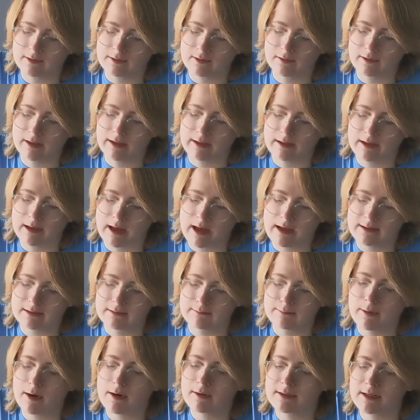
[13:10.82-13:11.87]
like as a
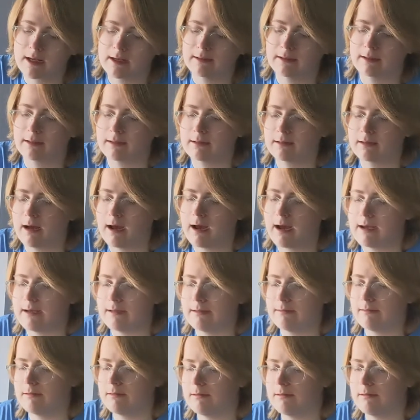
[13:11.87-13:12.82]
bartender, I